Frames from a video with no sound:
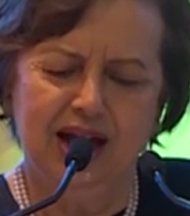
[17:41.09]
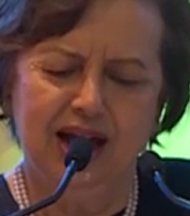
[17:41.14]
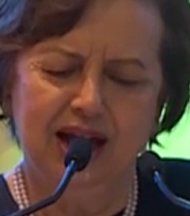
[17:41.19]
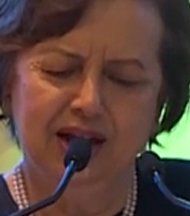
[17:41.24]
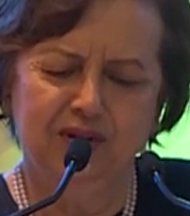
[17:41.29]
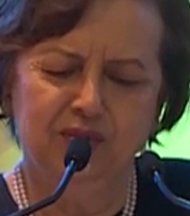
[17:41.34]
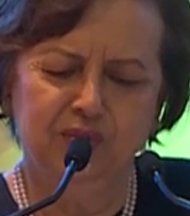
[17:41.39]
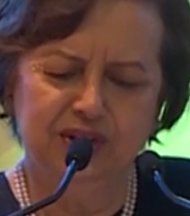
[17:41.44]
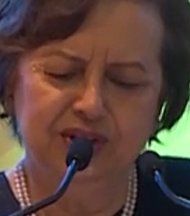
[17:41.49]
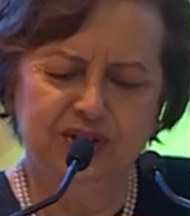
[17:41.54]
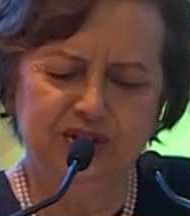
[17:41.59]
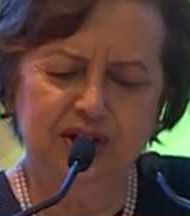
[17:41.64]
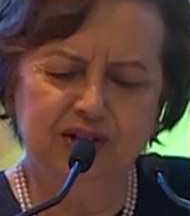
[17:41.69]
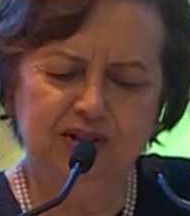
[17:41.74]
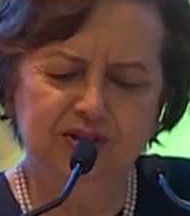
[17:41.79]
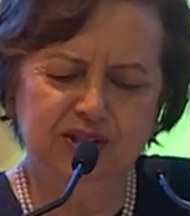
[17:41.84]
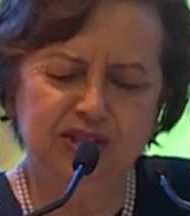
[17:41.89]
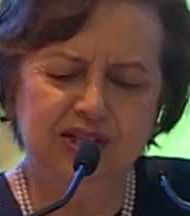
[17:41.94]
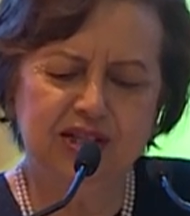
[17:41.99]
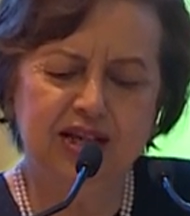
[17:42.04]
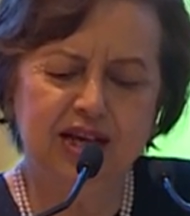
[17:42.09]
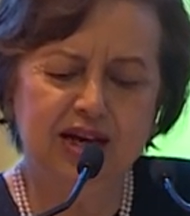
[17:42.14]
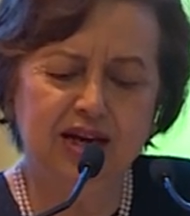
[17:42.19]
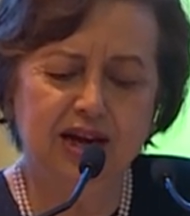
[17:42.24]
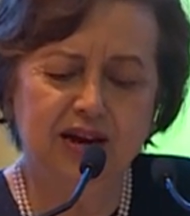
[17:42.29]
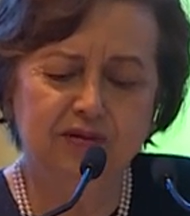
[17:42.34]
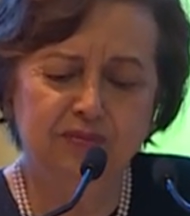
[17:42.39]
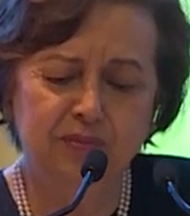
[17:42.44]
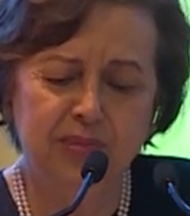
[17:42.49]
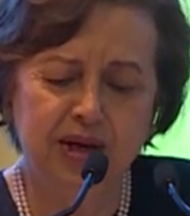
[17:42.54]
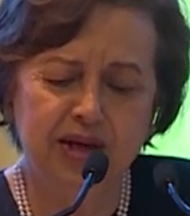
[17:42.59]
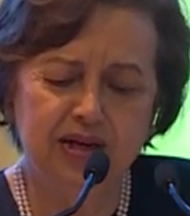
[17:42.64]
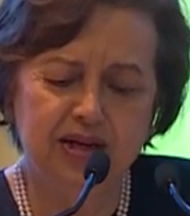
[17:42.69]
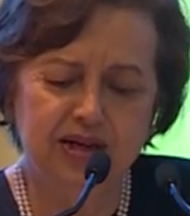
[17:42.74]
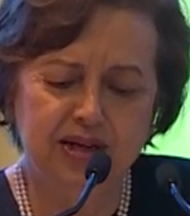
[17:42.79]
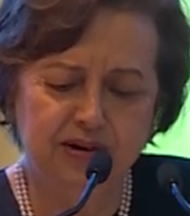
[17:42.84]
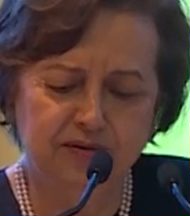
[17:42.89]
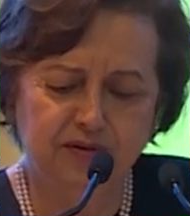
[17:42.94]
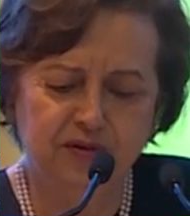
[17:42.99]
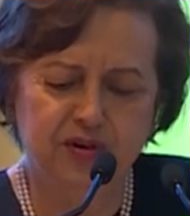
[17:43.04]
and results that have made a
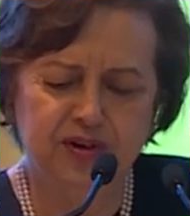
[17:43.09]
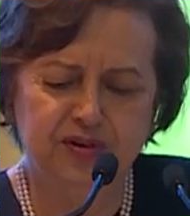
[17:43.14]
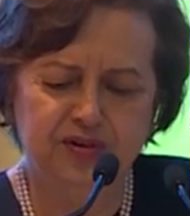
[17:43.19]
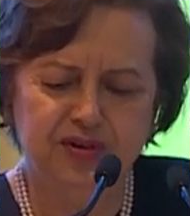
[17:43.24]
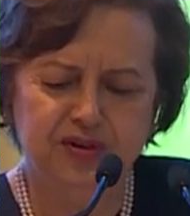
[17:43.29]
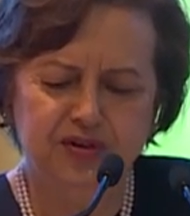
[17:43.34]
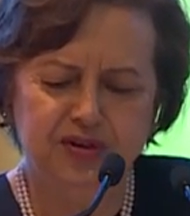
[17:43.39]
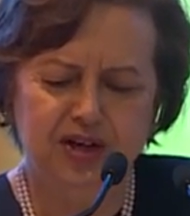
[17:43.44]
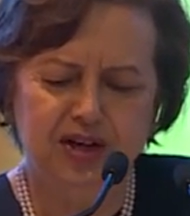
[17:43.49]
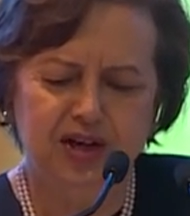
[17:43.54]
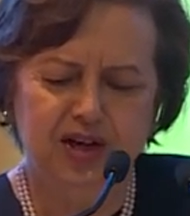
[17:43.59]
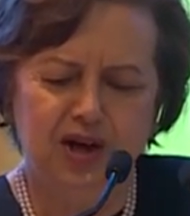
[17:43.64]
difference.